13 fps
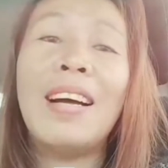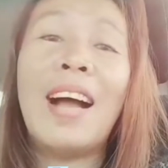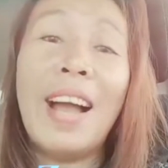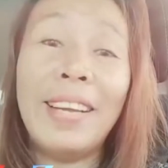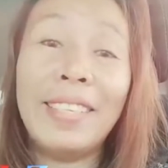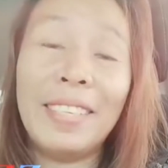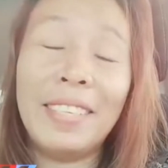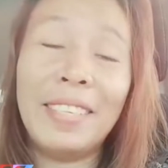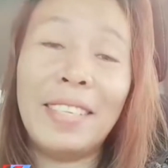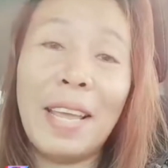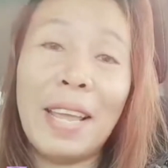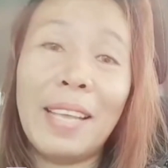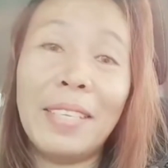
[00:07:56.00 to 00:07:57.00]
Hi,
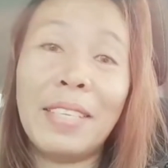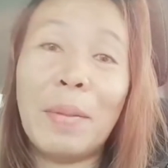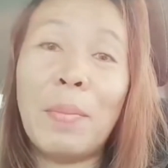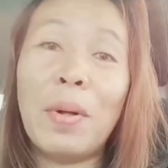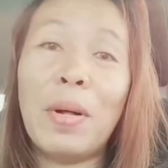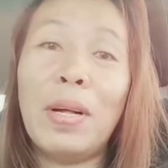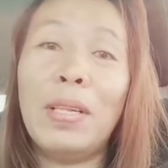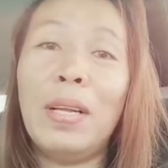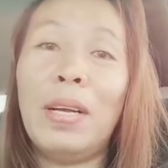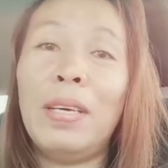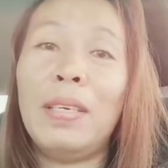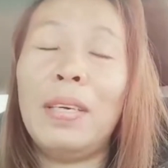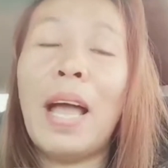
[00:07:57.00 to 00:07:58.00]
Sisi.
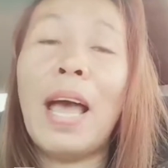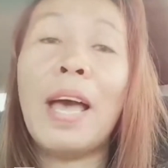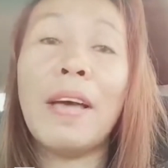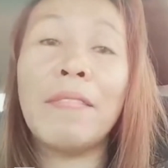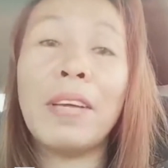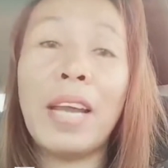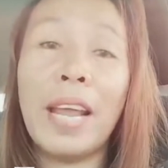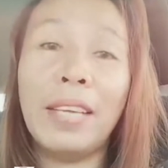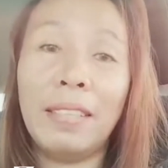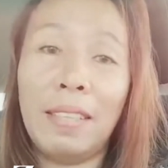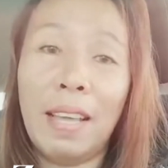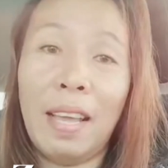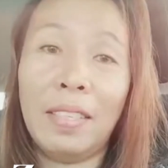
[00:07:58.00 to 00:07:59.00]
Kisabel. Have a nice
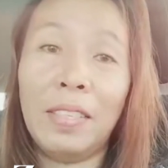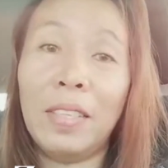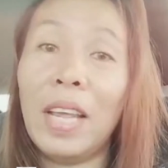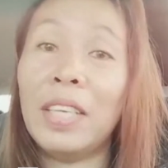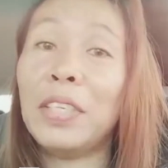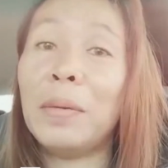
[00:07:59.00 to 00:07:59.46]
day. Today's your